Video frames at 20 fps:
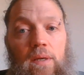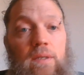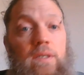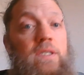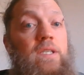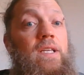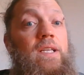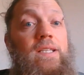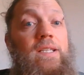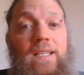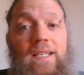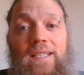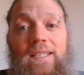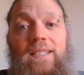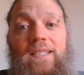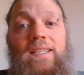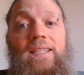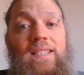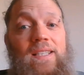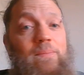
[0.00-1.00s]
Jesus
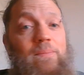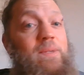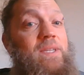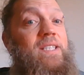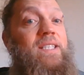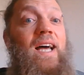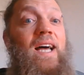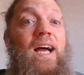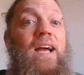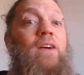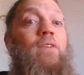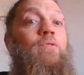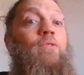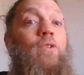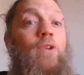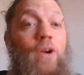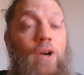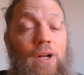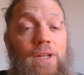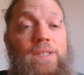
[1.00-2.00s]
is the Messiah
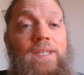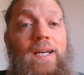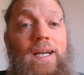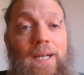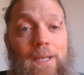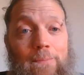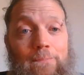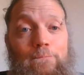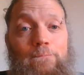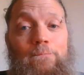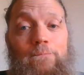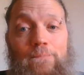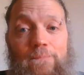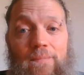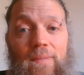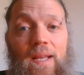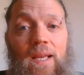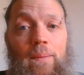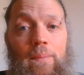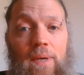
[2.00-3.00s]
for all time.
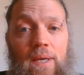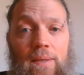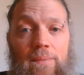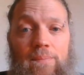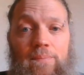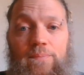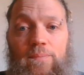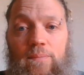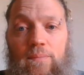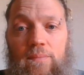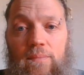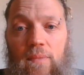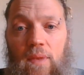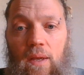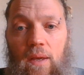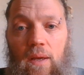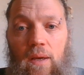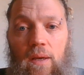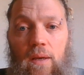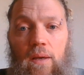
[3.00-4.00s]
Amen.
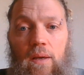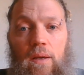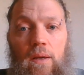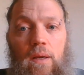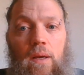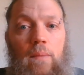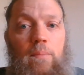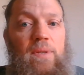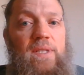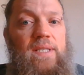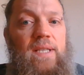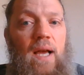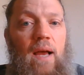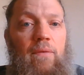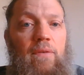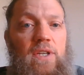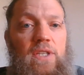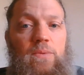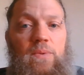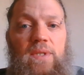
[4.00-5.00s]
But
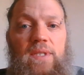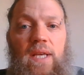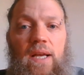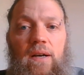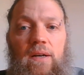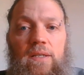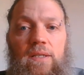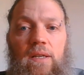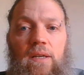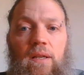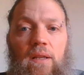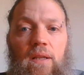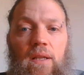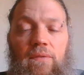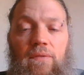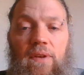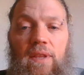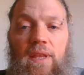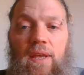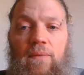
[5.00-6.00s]
Cyrus was there to
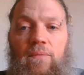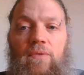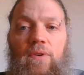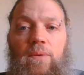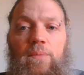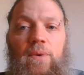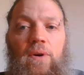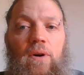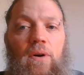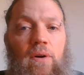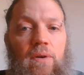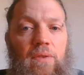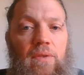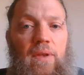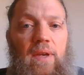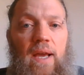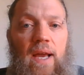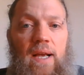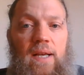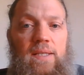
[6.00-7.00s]
deliver them from their
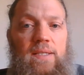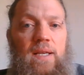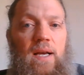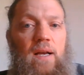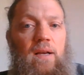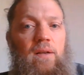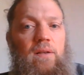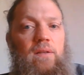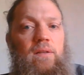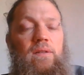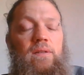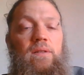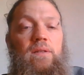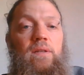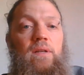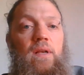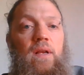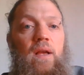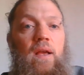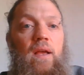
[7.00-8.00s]
earthly exile.
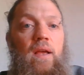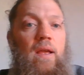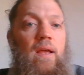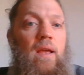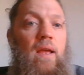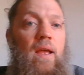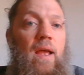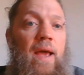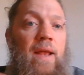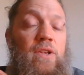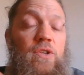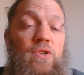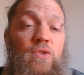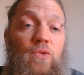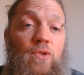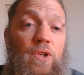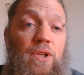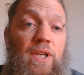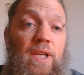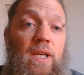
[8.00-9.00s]
And it's
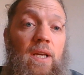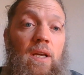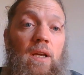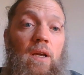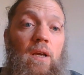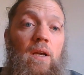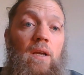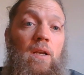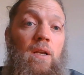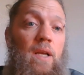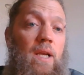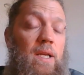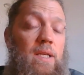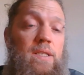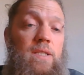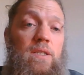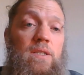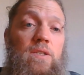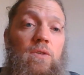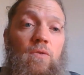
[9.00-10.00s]
really neat
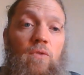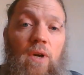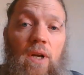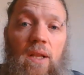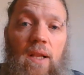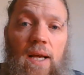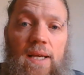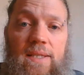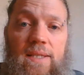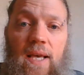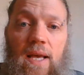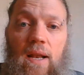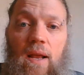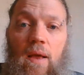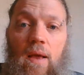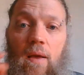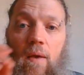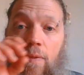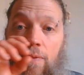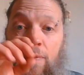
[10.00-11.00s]
to realize that
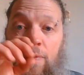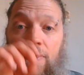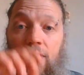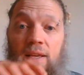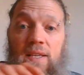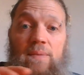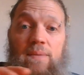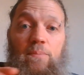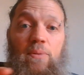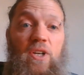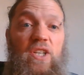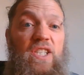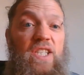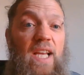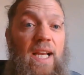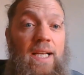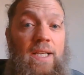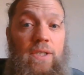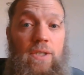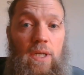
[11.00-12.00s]
this
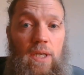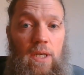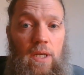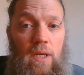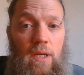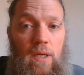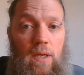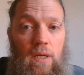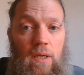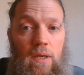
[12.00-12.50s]
prediction